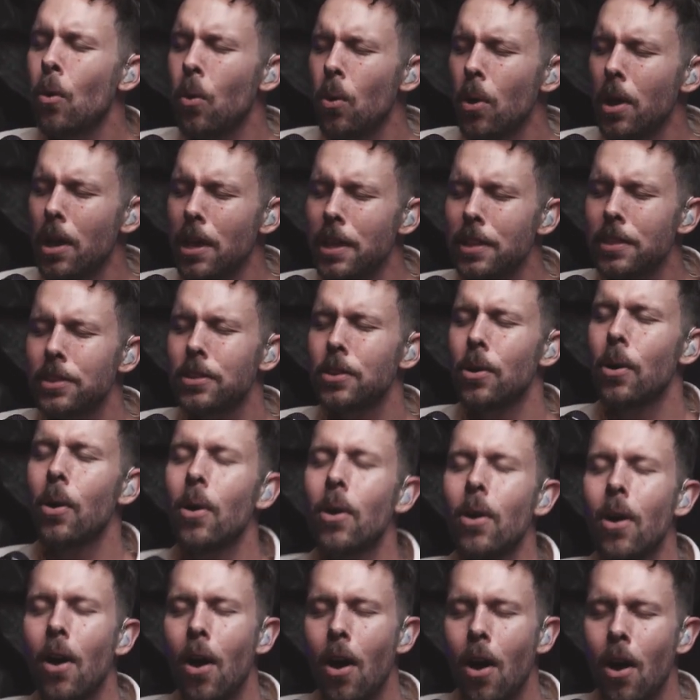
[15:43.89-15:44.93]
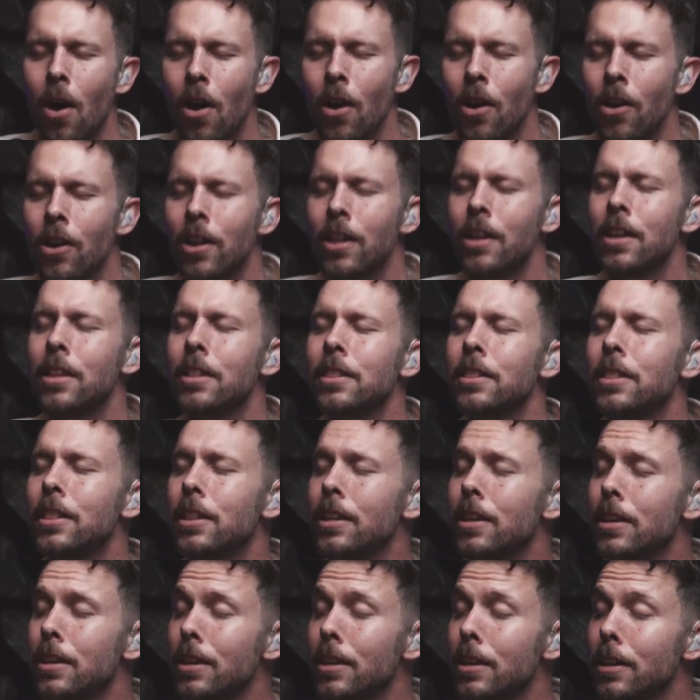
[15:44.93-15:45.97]
with your heart and
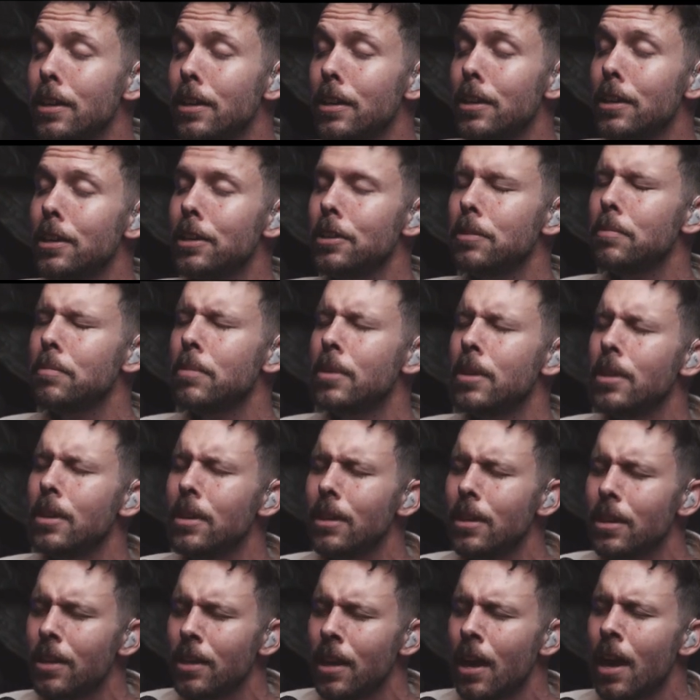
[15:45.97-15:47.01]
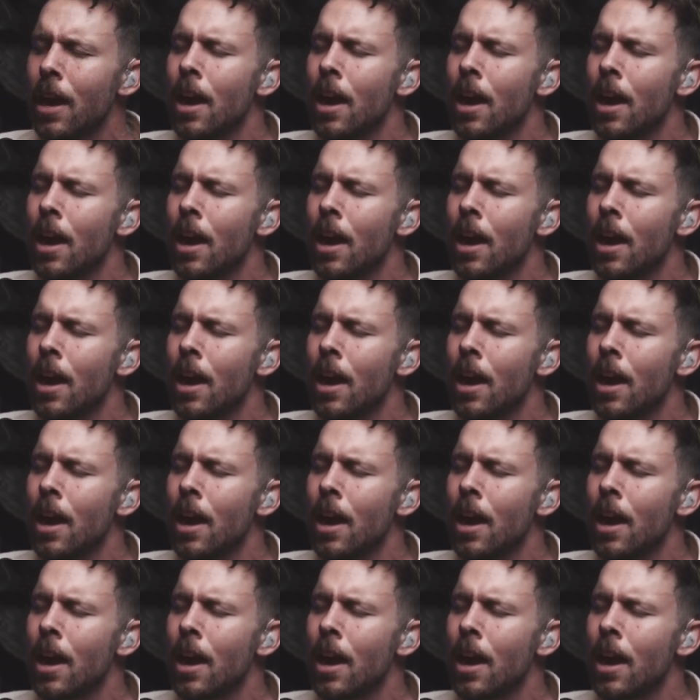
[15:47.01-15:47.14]
lead me